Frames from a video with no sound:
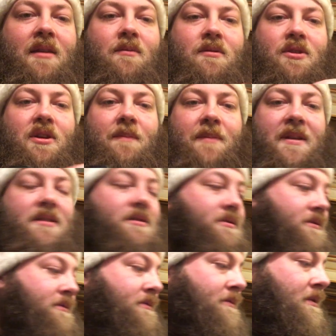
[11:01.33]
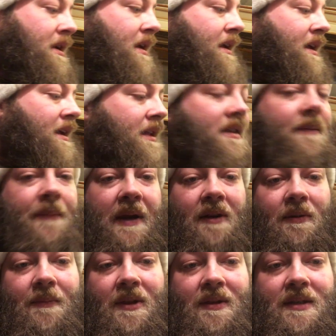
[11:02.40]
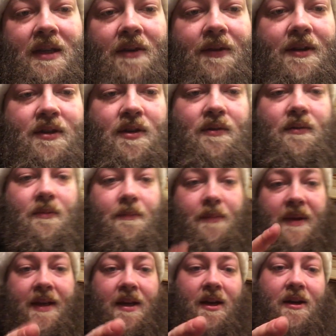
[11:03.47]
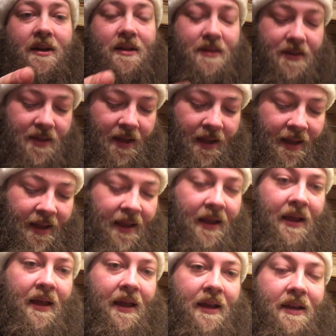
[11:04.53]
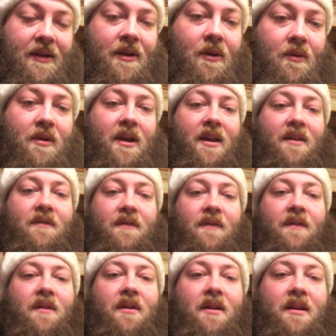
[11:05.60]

then we'll jump into the Paramilitary 2, because no knife